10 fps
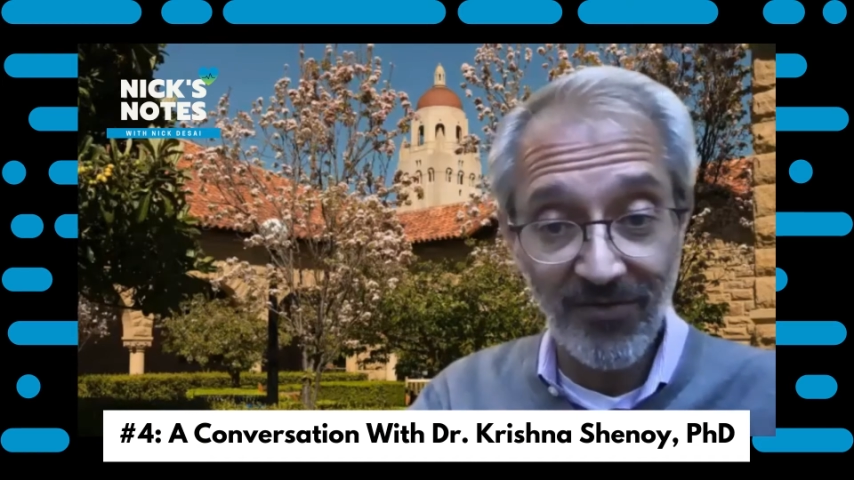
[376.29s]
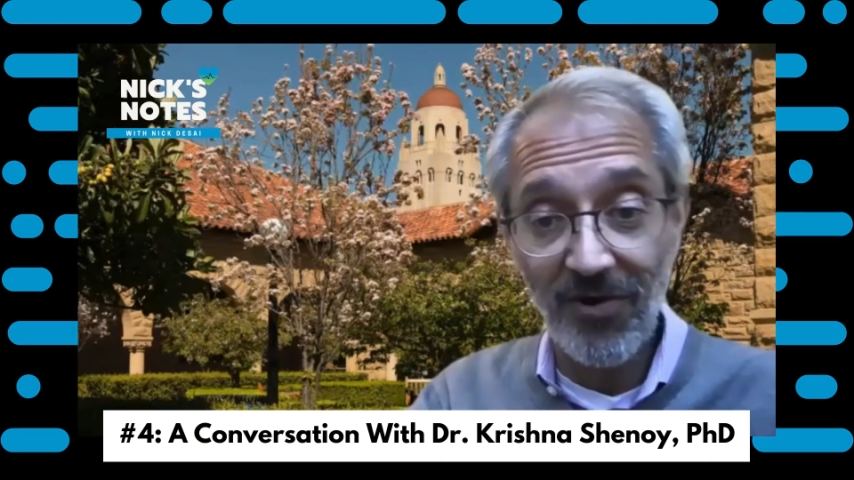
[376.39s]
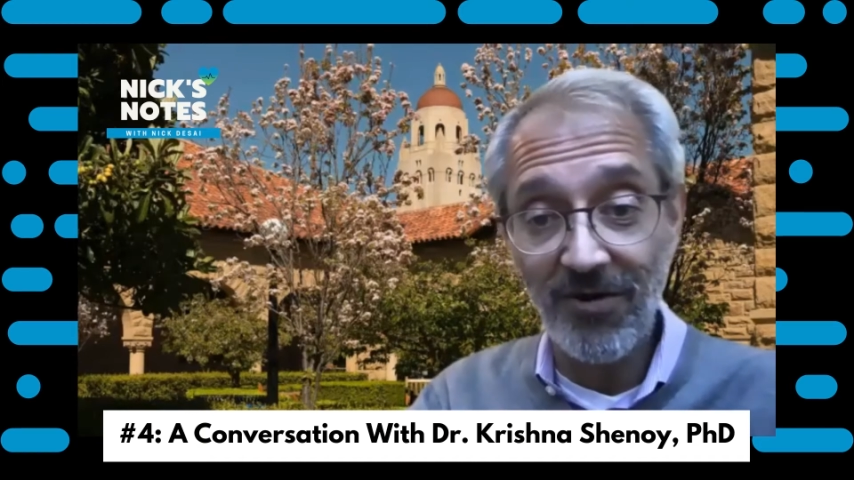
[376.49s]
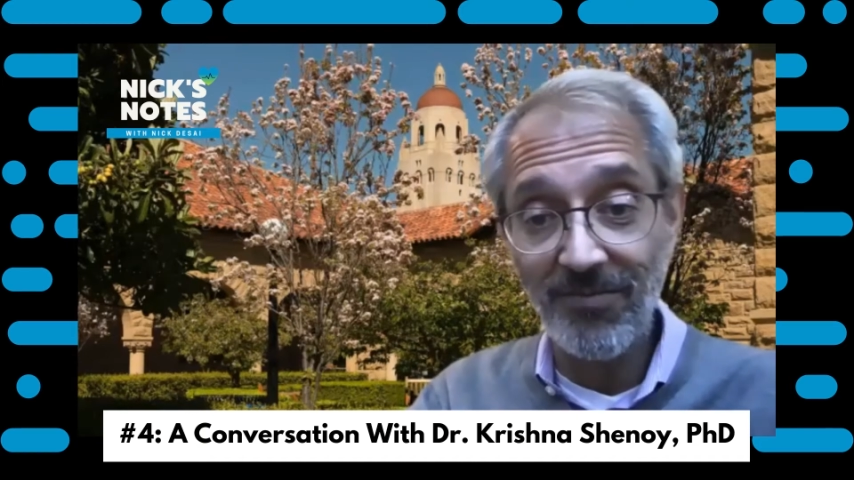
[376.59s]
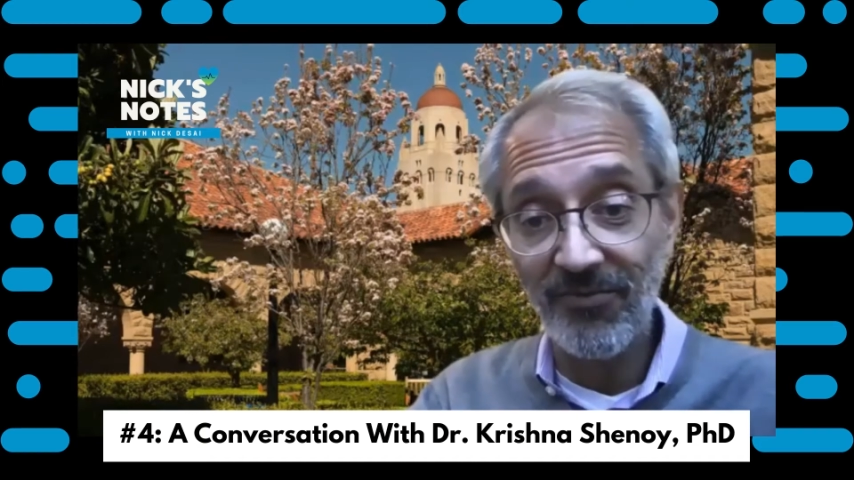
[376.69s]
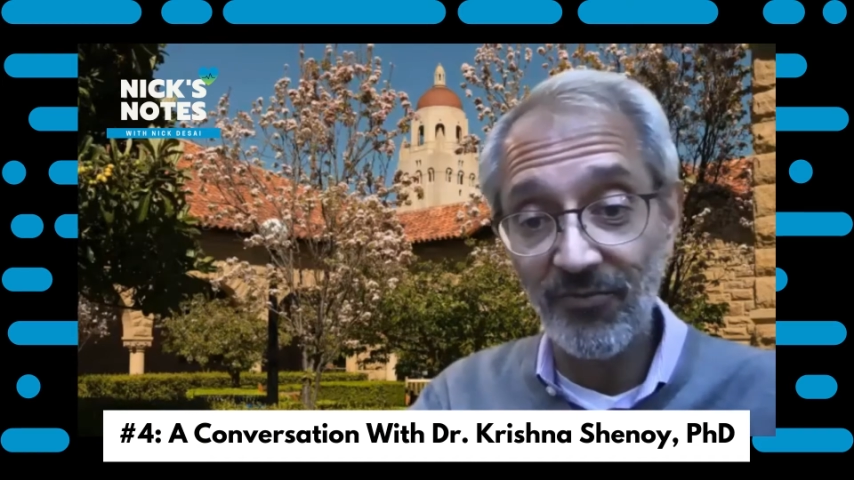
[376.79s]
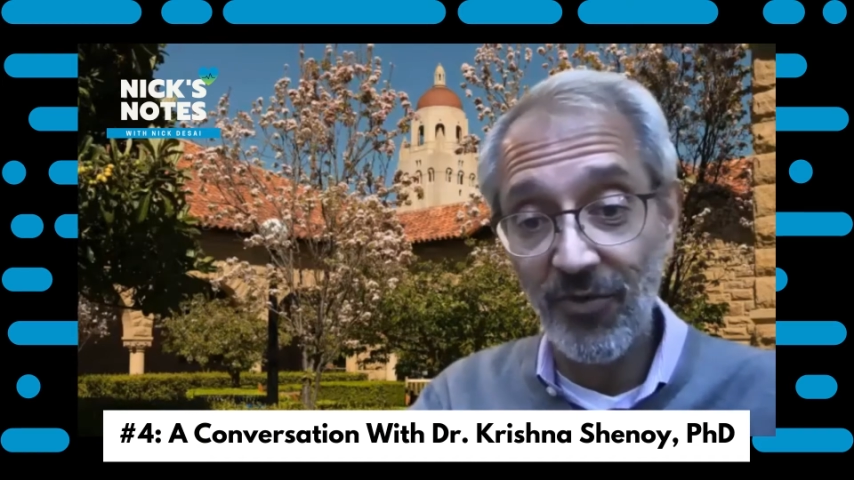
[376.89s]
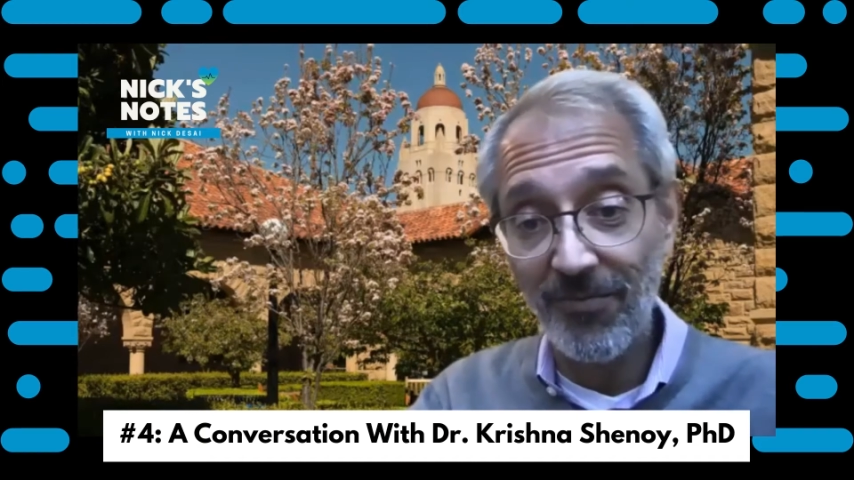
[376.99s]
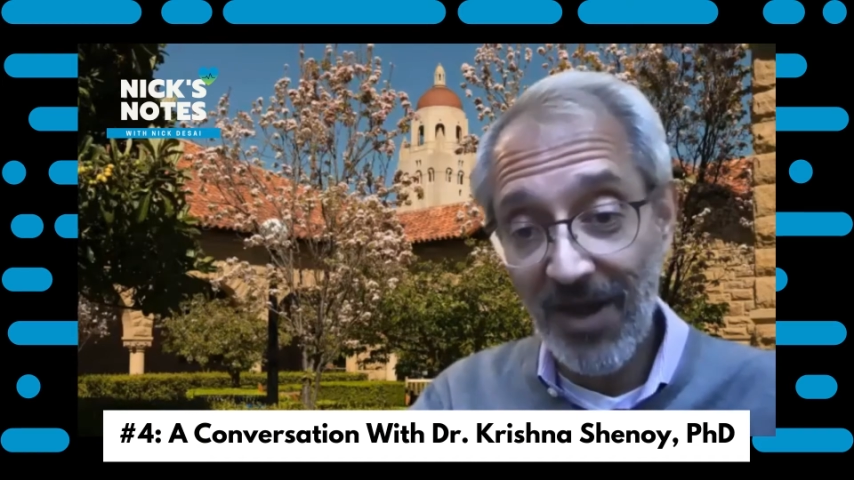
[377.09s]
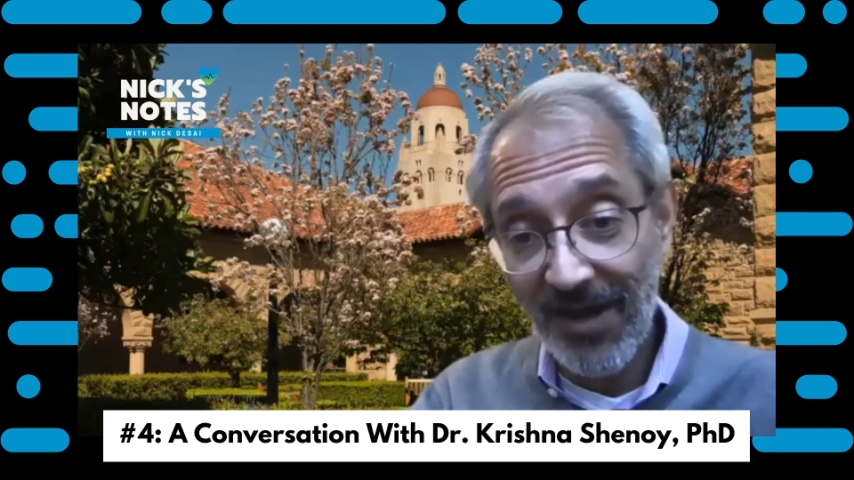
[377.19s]
arms and
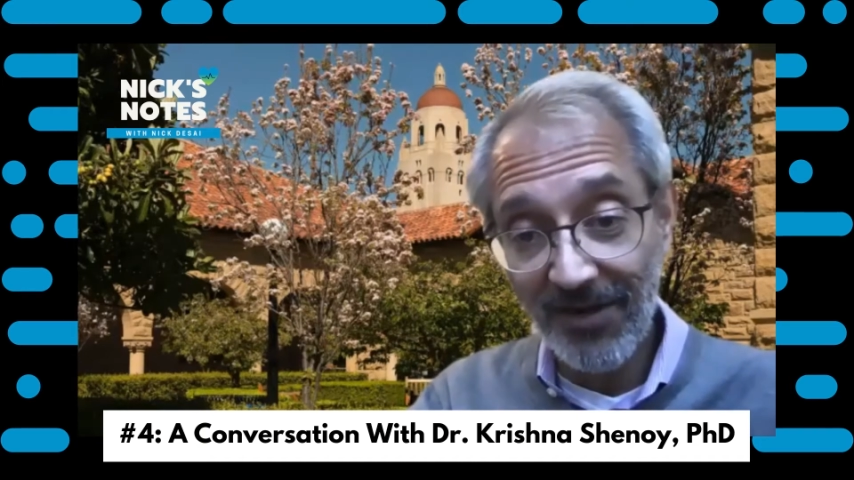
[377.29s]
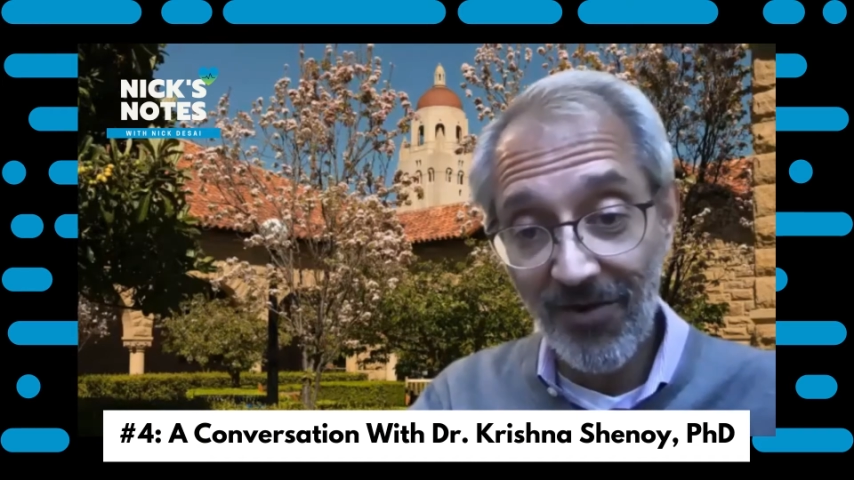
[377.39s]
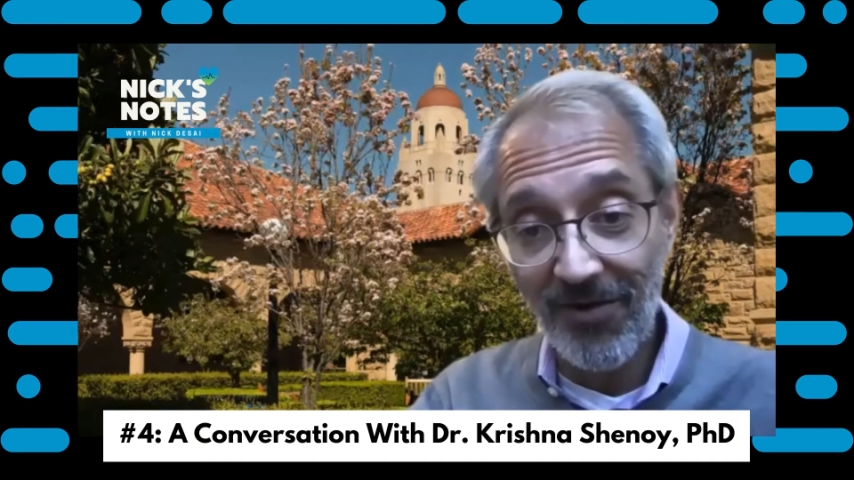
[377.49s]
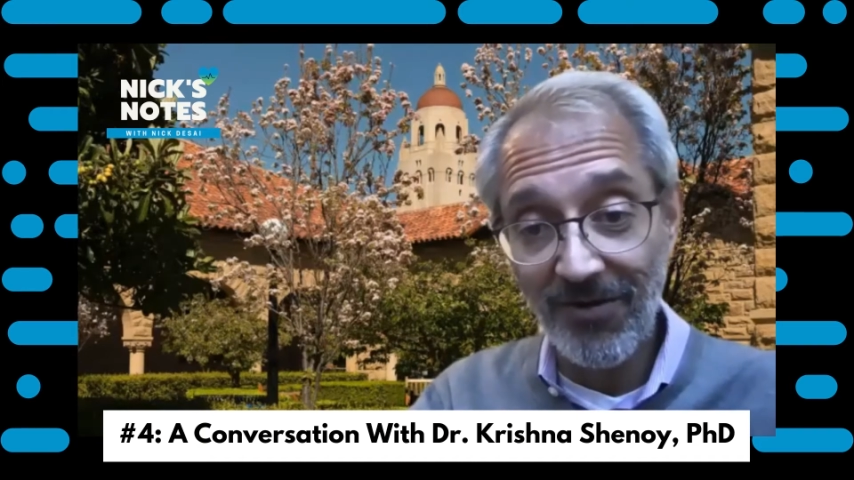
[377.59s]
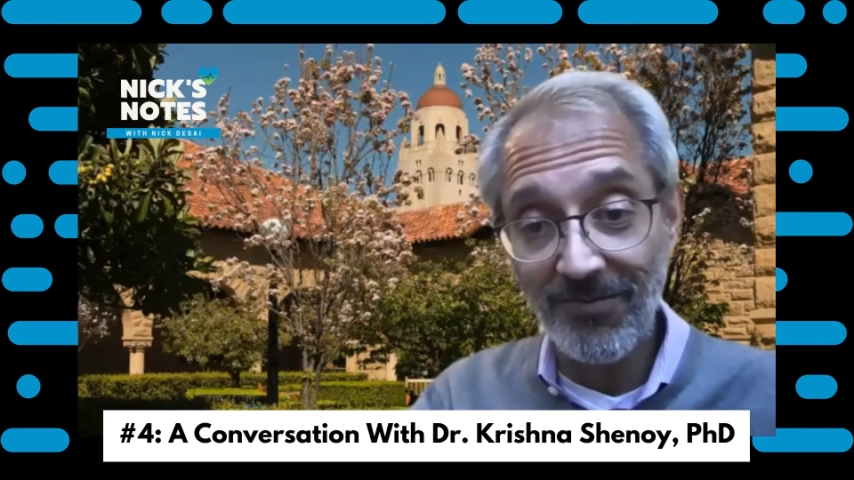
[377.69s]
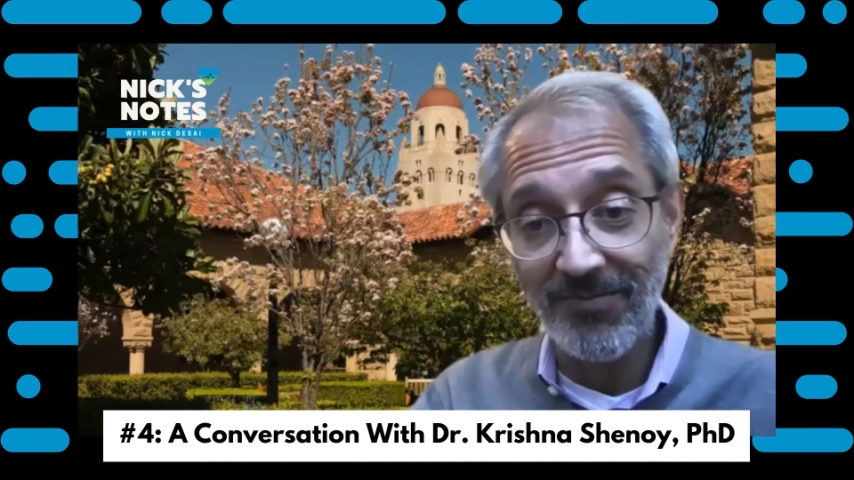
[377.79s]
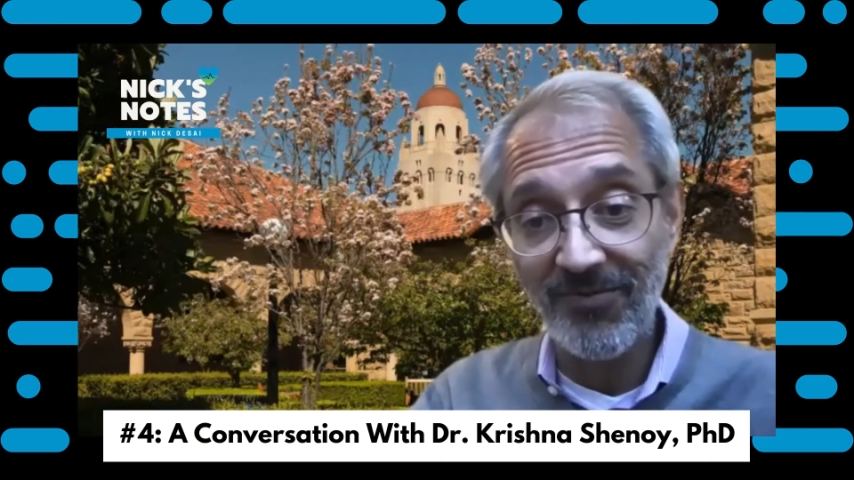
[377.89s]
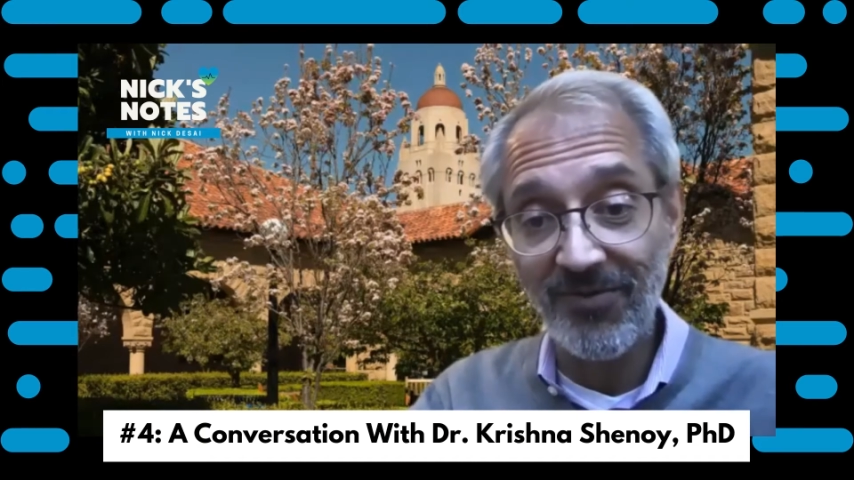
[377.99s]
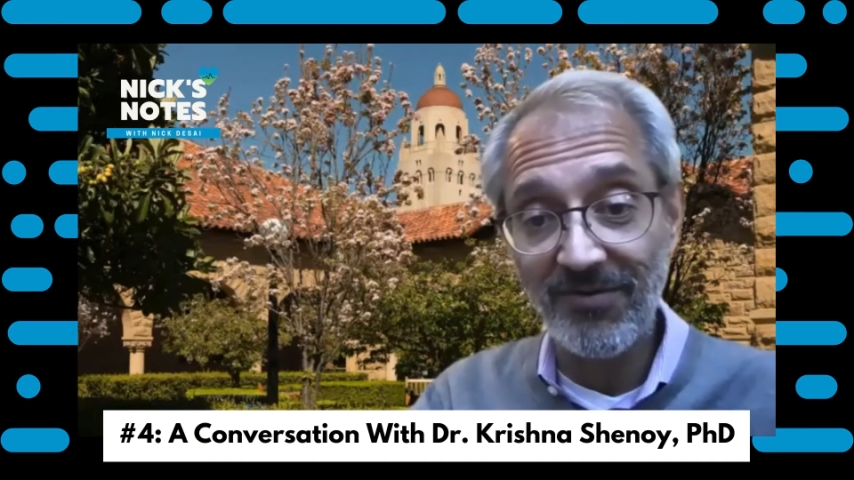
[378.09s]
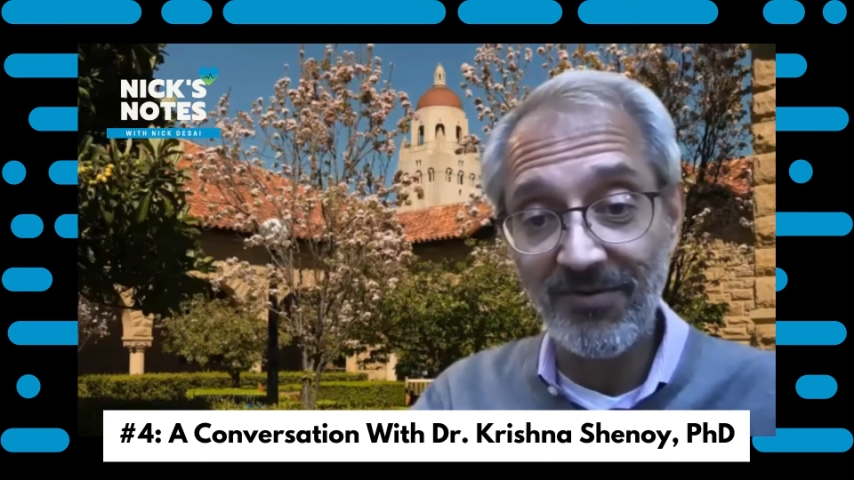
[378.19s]
robotic
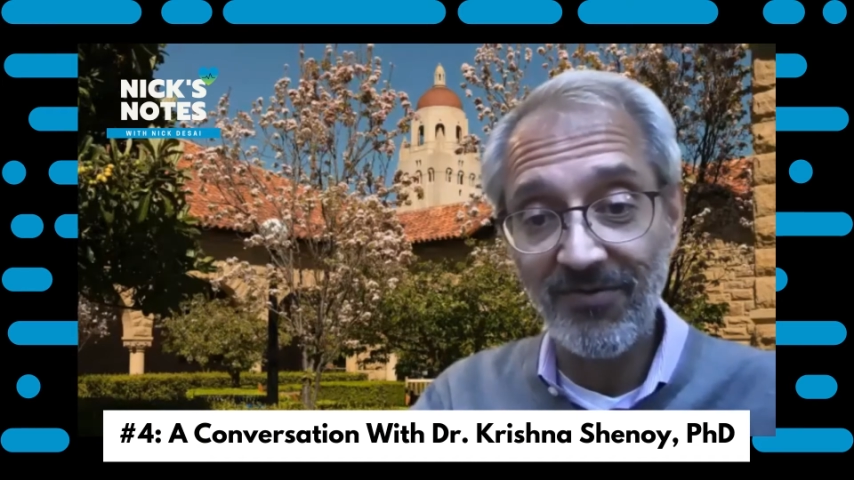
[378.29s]
arms and